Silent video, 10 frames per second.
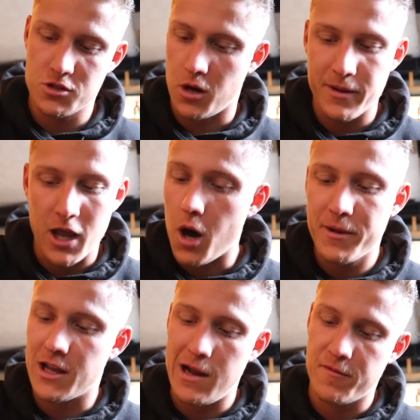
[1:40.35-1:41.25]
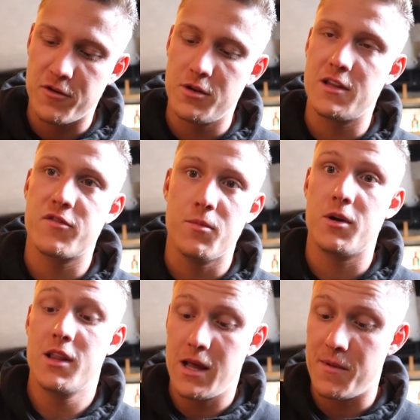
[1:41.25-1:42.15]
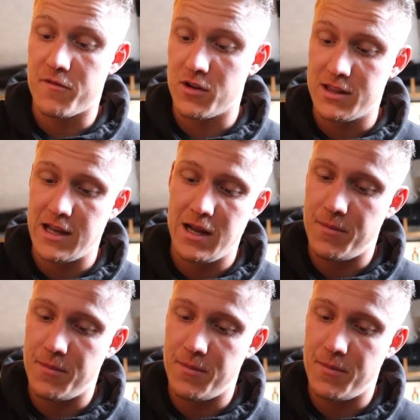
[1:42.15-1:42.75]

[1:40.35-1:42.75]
so I'll be going through a different one of them every day.